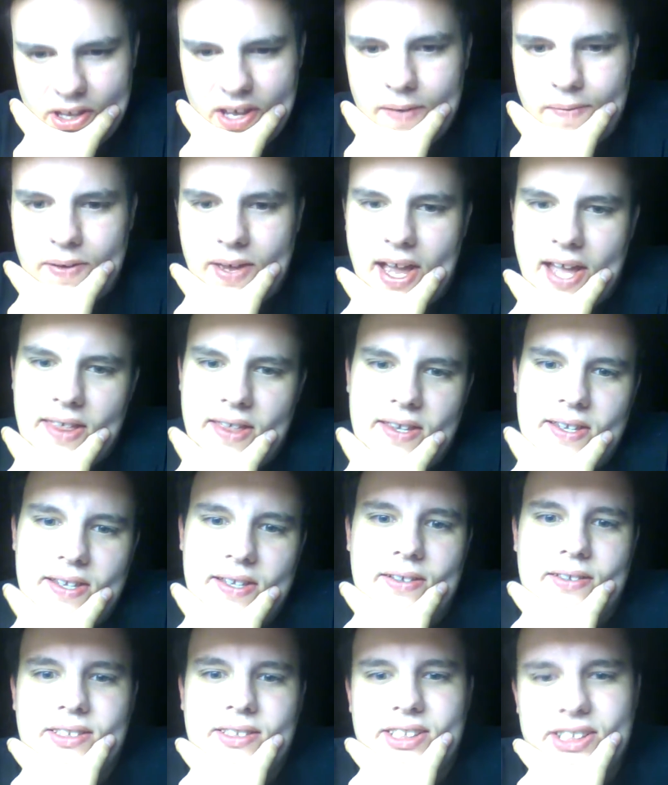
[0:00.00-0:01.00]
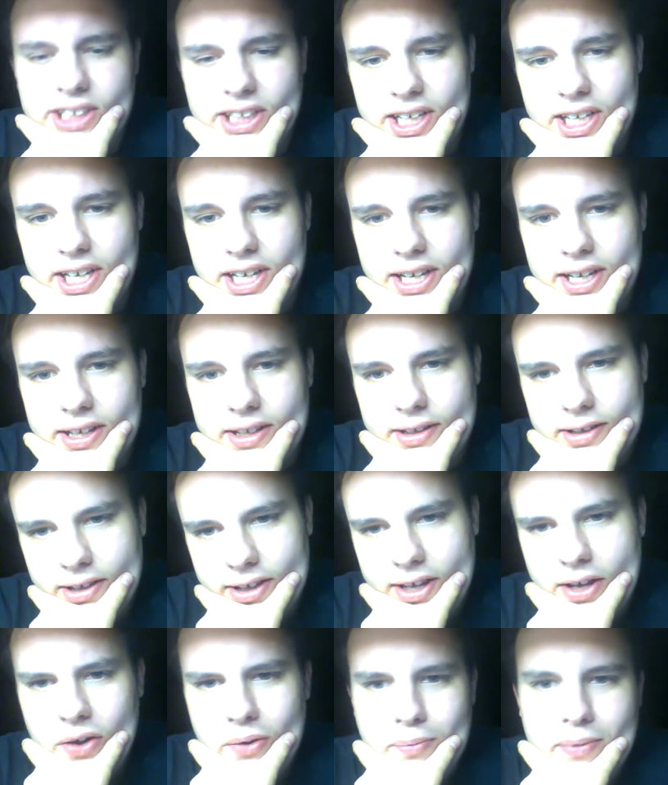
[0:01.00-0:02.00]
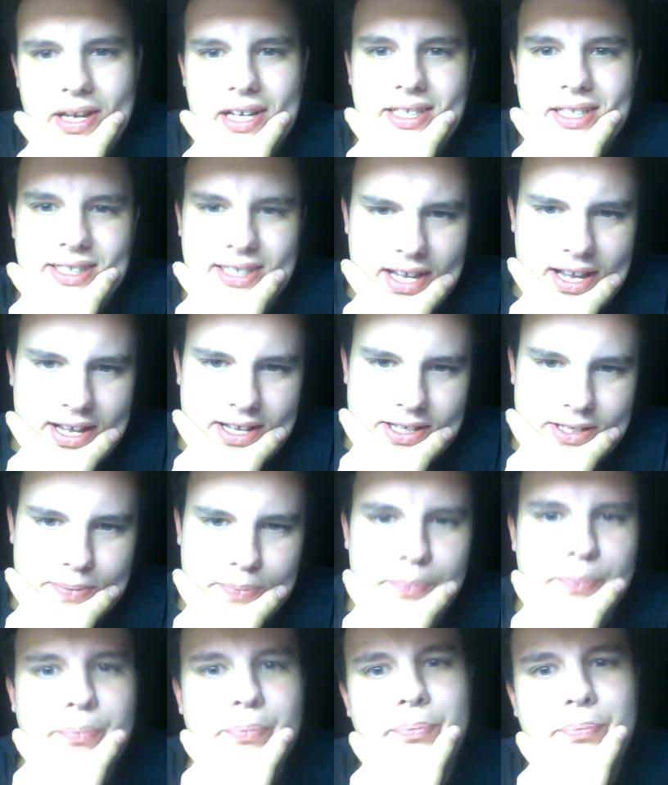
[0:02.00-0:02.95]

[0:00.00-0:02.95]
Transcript: if you had the DLC, it would make sense.